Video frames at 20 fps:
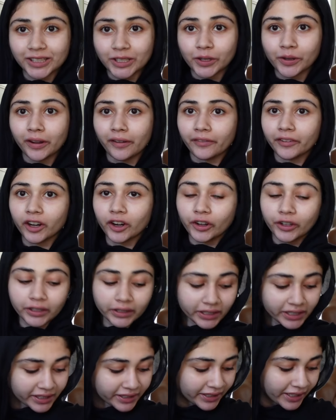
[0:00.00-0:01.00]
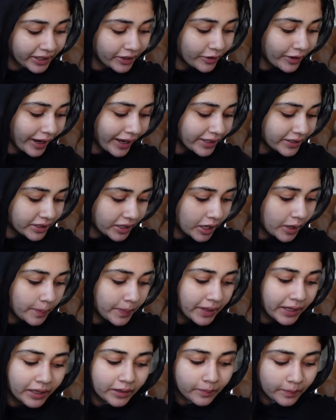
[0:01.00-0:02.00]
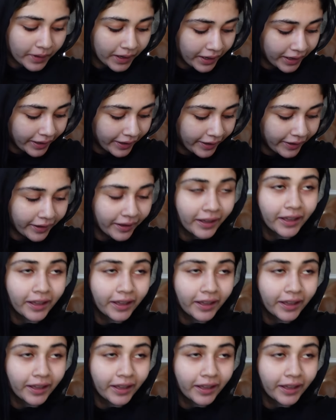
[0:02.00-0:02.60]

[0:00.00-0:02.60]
so I've currently set you guys up in my